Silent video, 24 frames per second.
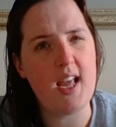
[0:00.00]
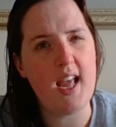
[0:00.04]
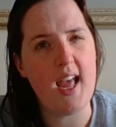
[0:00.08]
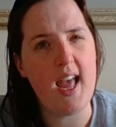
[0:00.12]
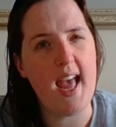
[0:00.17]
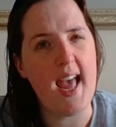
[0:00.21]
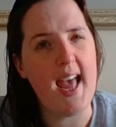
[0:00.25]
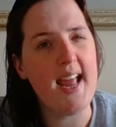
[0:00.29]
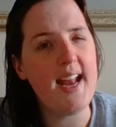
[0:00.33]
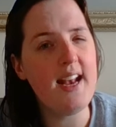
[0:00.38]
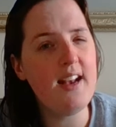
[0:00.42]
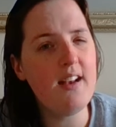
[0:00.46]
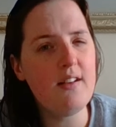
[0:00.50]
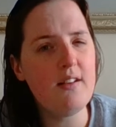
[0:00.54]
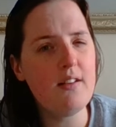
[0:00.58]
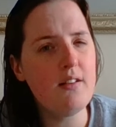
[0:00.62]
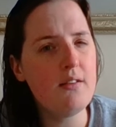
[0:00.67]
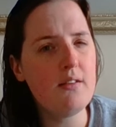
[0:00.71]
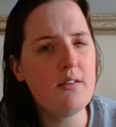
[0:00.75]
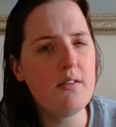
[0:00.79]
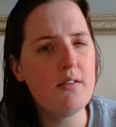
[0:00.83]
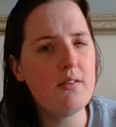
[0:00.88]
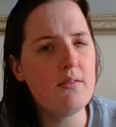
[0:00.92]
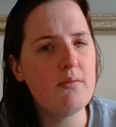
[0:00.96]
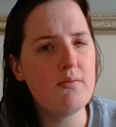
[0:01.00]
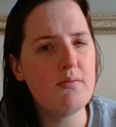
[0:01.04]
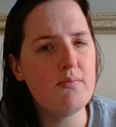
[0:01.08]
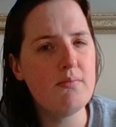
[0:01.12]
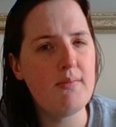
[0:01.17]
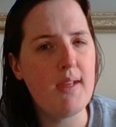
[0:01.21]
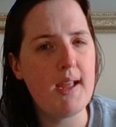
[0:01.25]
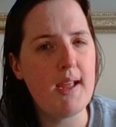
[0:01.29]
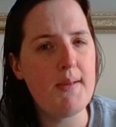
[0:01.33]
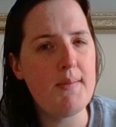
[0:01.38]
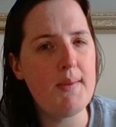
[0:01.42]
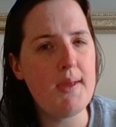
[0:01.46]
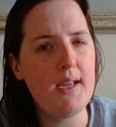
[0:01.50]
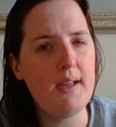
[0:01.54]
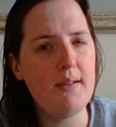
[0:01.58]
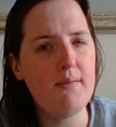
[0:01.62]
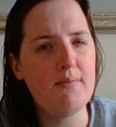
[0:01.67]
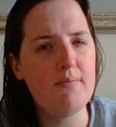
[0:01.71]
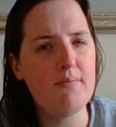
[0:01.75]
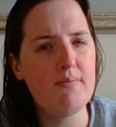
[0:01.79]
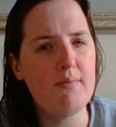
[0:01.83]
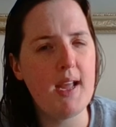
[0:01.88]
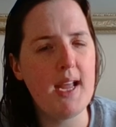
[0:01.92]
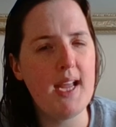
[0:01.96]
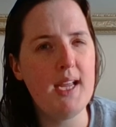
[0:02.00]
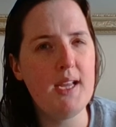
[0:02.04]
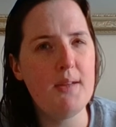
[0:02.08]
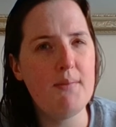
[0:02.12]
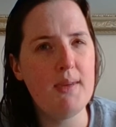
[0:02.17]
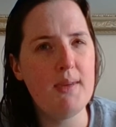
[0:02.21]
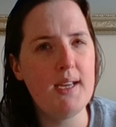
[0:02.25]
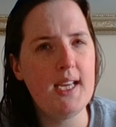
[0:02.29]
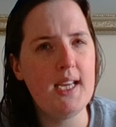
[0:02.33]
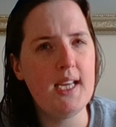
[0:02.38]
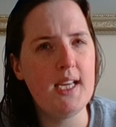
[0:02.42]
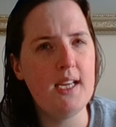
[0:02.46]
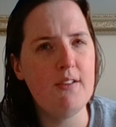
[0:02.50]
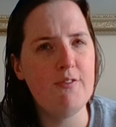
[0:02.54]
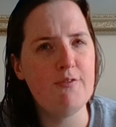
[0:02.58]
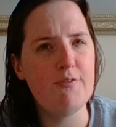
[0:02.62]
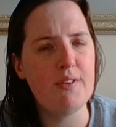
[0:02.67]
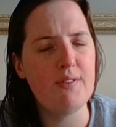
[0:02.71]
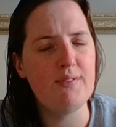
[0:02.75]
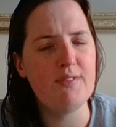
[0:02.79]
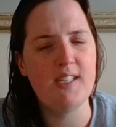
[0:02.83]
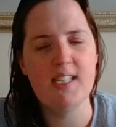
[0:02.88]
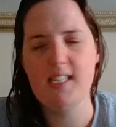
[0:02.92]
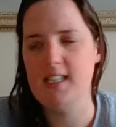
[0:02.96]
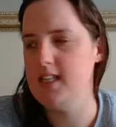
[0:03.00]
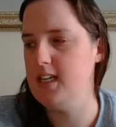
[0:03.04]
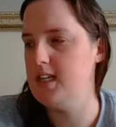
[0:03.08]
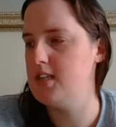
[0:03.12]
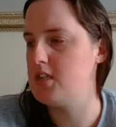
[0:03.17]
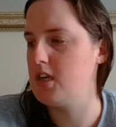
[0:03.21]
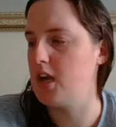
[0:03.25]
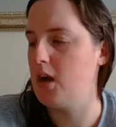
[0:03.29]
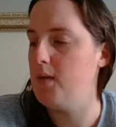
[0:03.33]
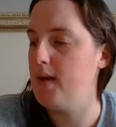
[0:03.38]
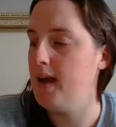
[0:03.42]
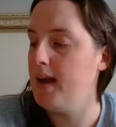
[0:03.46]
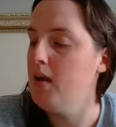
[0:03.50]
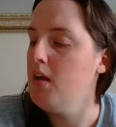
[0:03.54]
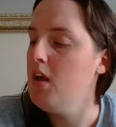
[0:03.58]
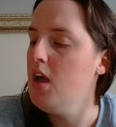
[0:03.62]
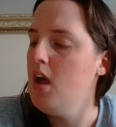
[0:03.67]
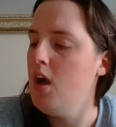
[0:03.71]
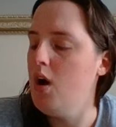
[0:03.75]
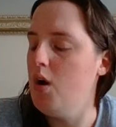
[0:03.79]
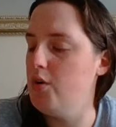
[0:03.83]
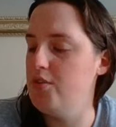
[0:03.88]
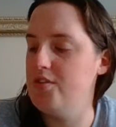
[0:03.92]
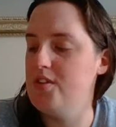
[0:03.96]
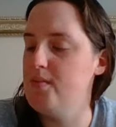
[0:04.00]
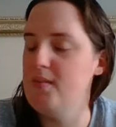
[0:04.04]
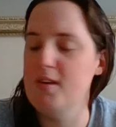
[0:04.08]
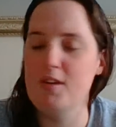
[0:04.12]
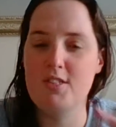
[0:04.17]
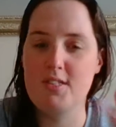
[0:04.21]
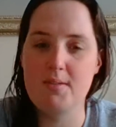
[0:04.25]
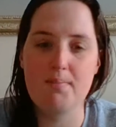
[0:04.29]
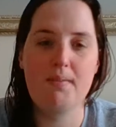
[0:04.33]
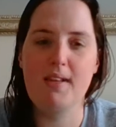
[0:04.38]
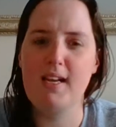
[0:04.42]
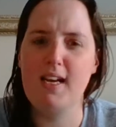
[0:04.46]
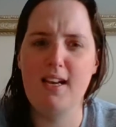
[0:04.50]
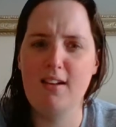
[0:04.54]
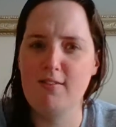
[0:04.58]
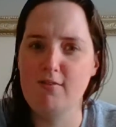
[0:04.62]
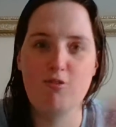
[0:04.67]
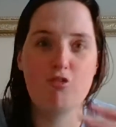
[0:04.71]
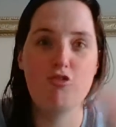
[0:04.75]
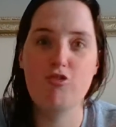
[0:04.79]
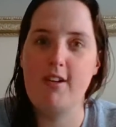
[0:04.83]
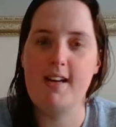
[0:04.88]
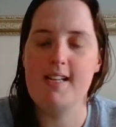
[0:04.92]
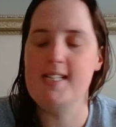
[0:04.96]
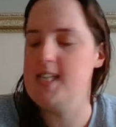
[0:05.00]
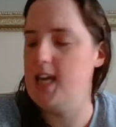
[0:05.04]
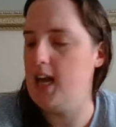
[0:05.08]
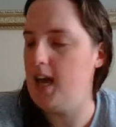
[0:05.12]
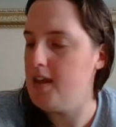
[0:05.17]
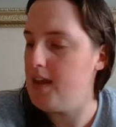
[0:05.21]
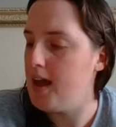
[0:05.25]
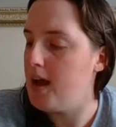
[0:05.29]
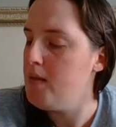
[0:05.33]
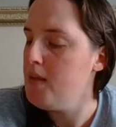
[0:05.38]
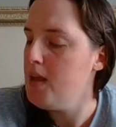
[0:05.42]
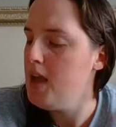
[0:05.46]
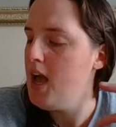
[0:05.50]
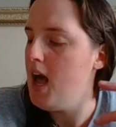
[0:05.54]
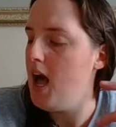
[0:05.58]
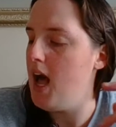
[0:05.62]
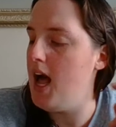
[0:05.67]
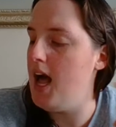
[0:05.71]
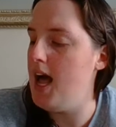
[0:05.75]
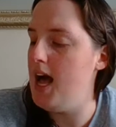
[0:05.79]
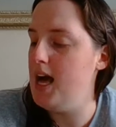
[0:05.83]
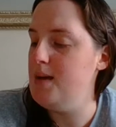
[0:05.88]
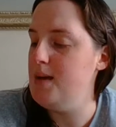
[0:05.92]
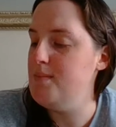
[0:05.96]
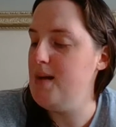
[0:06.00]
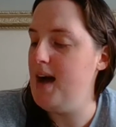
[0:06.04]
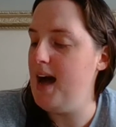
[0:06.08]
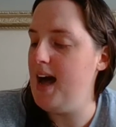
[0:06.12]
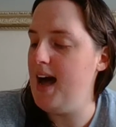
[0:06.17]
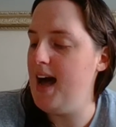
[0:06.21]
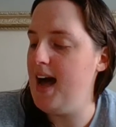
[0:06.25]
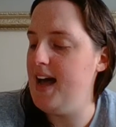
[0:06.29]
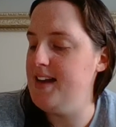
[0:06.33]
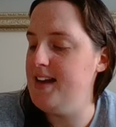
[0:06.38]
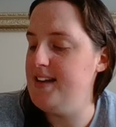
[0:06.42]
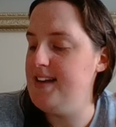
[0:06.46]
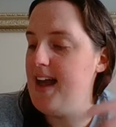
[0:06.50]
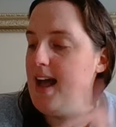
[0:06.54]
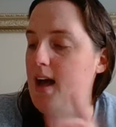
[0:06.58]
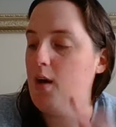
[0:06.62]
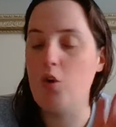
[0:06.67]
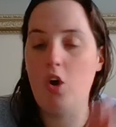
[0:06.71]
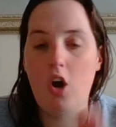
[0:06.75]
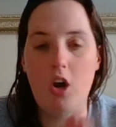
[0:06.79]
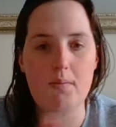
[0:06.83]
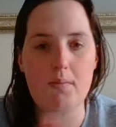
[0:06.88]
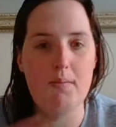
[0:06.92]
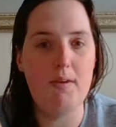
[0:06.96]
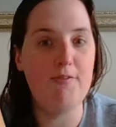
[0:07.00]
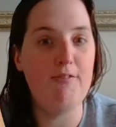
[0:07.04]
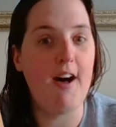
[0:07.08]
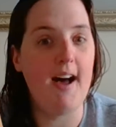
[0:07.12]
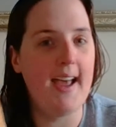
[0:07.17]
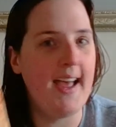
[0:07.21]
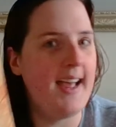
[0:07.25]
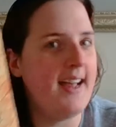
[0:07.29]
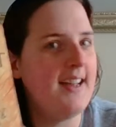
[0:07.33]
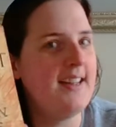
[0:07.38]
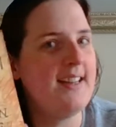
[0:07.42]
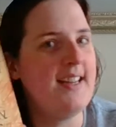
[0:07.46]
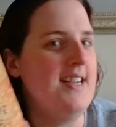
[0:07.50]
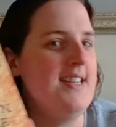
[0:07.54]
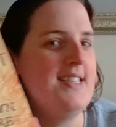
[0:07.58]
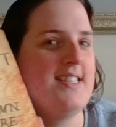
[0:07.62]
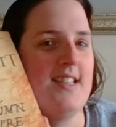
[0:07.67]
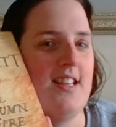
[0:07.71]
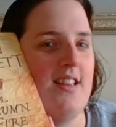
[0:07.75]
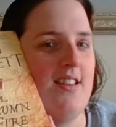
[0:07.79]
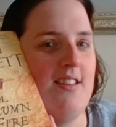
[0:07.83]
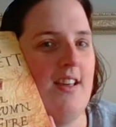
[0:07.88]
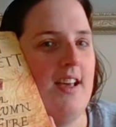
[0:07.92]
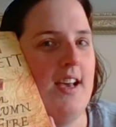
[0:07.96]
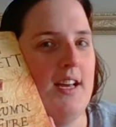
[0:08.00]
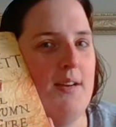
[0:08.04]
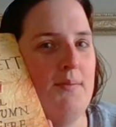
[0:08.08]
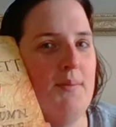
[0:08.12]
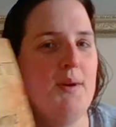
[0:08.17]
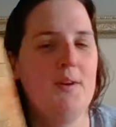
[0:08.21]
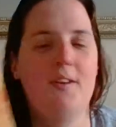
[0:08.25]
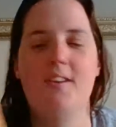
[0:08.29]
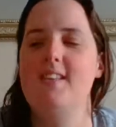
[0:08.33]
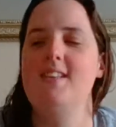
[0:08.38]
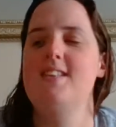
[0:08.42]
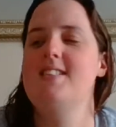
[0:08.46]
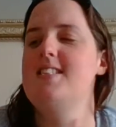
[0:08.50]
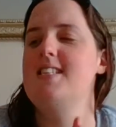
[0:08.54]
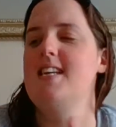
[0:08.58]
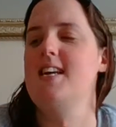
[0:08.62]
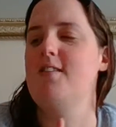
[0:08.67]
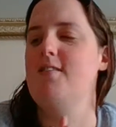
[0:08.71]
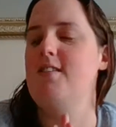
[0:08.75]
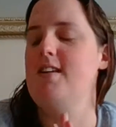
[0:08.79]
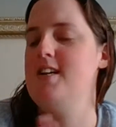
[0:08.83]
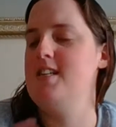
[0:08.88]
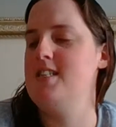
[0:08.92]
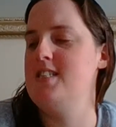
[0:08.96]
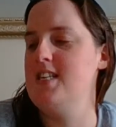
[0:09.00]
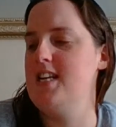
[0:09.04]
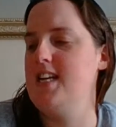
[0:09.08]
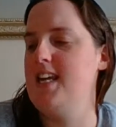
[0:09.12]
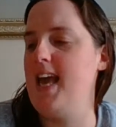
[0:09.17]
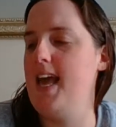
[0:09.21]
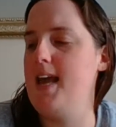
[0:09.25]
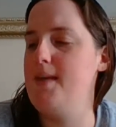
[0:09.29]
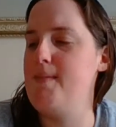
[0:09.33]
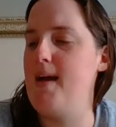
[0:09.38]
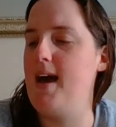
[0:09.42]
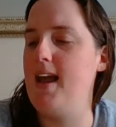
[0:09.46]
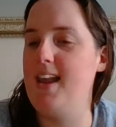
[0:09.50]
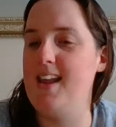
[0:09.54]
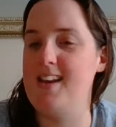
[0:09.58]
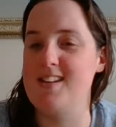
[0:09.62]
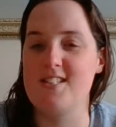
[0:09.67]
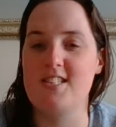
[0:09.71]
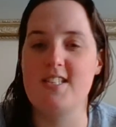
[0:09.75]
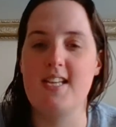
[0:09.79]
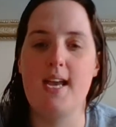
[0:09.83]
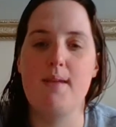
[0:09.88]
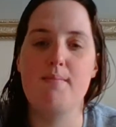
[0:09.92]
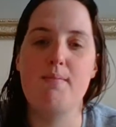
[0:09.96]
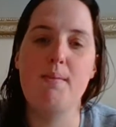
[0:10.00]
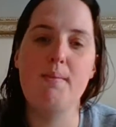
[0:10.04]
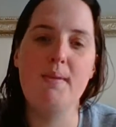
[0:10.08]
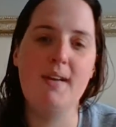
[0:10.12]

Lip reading: 10? Maybe 15 years ago now, or something crazy like that. And now Column of Fire is the third book of the series. It came out last year, but